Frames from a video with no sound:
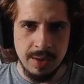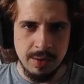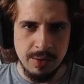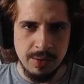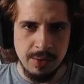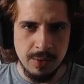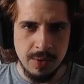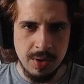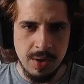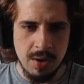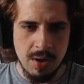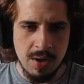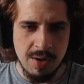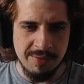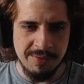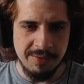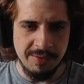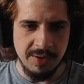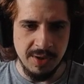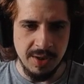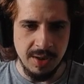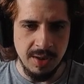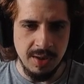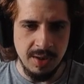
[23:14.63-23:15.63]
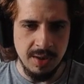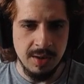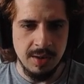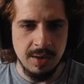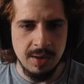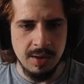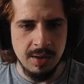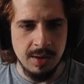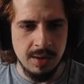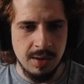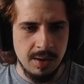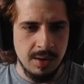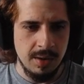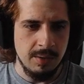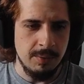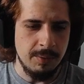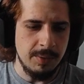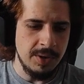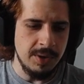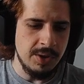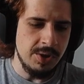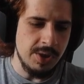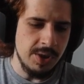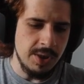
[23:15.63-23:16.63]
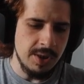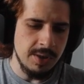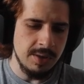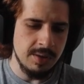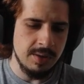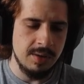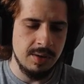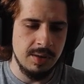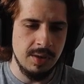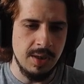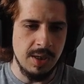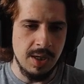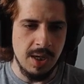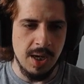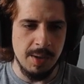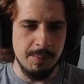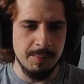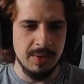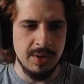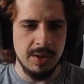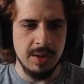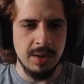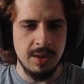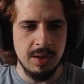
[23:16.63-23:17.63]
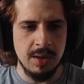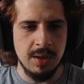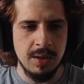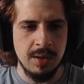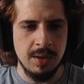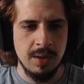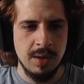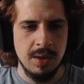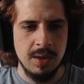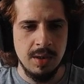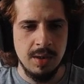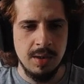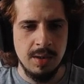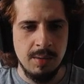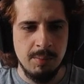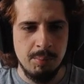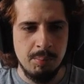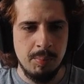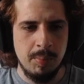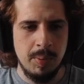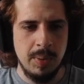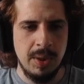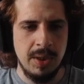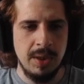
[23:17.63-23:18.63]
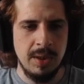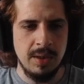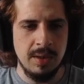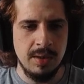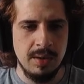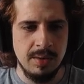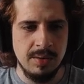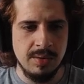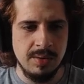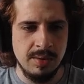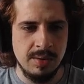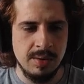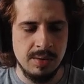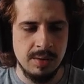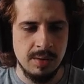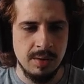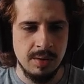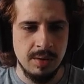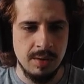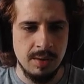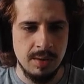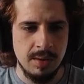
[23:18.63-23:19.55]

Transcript: a new coffee, which is named the uh, penis,